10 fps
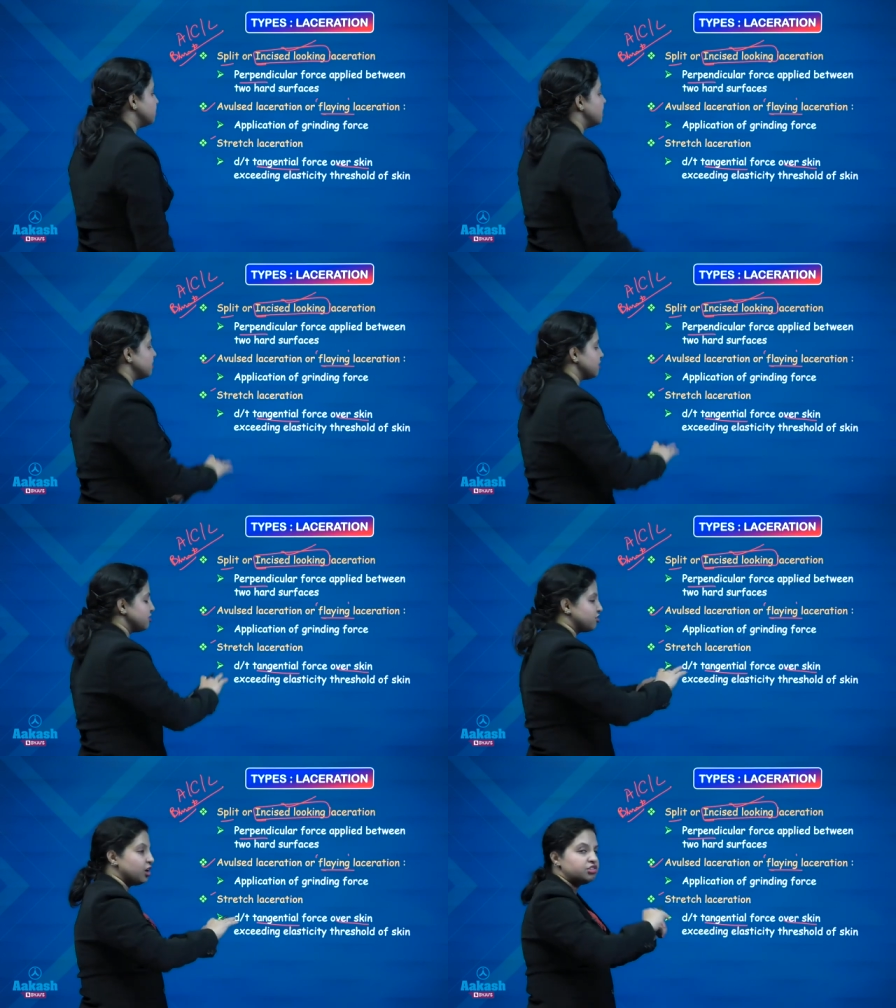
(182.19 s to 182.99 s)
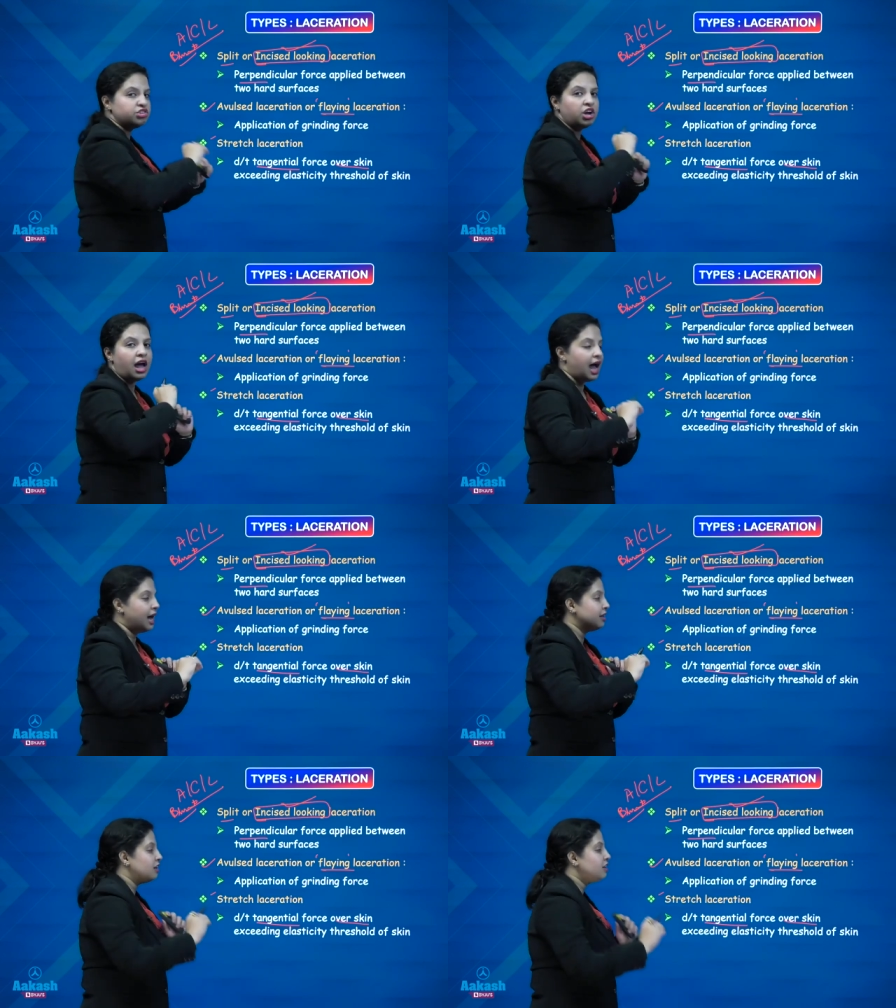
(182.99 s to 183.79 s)
There is a stretch
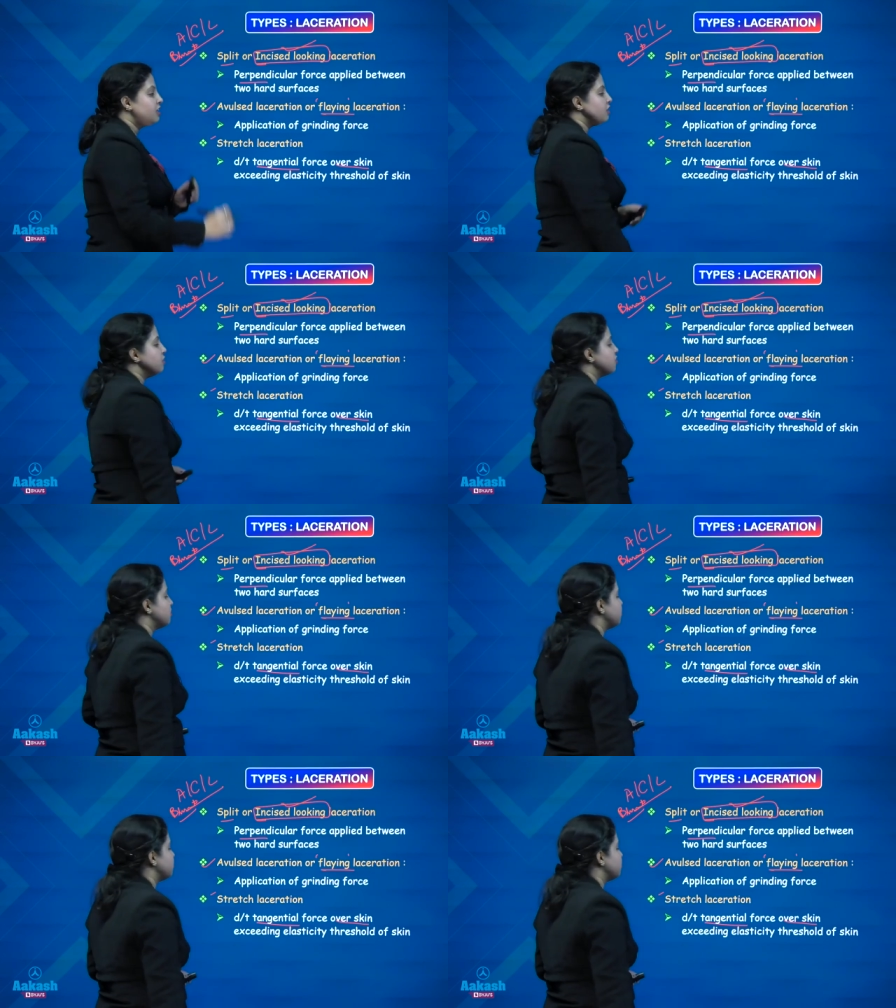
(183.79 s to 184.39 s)
and it tears the